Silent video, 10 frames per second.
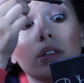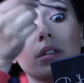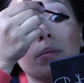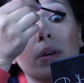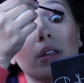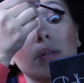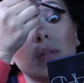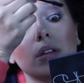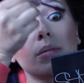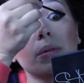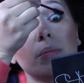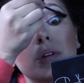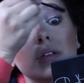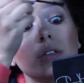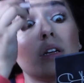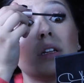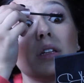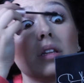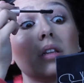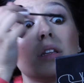to make them a little bit more intense.